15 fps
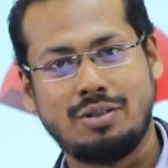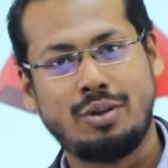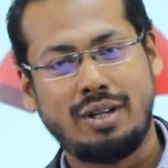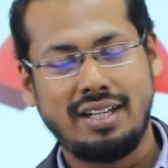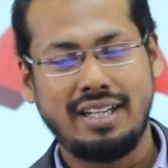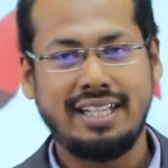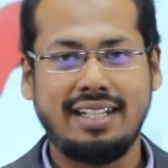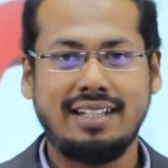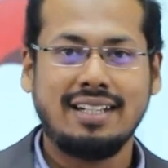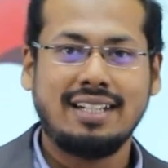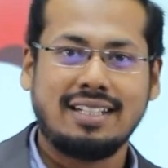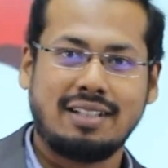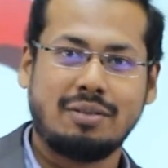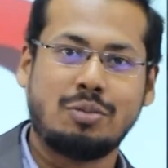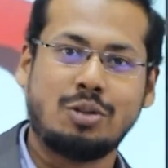Only
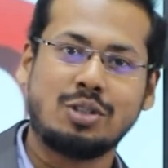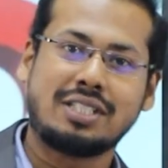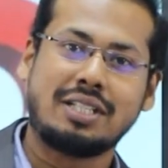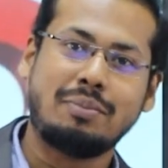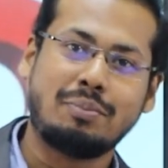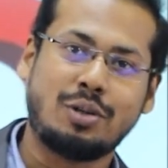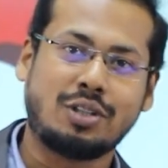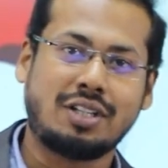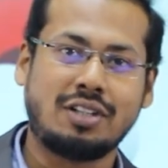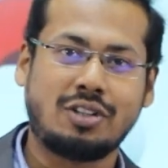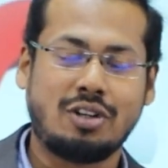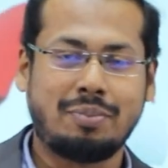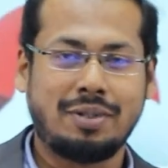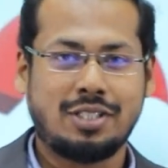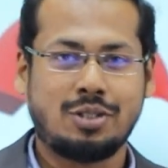the most important
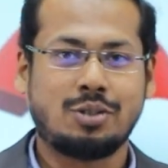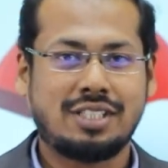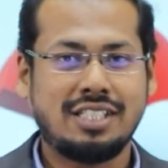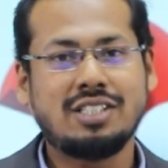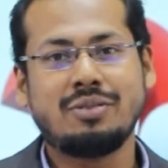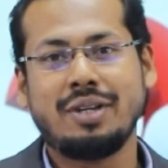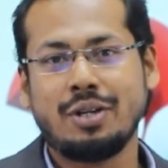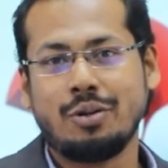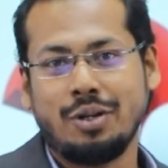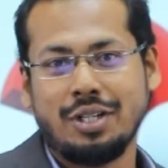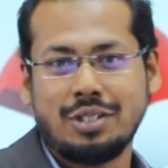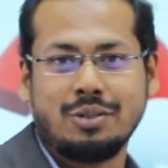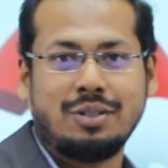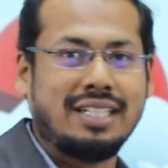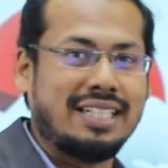topics questions we are
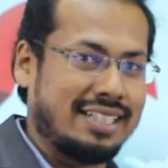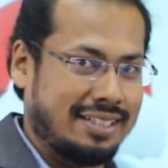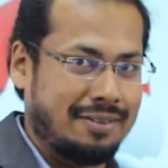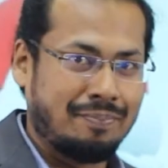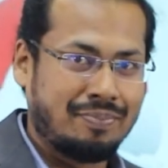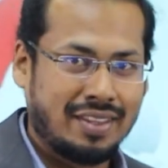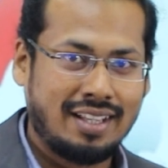going to learn.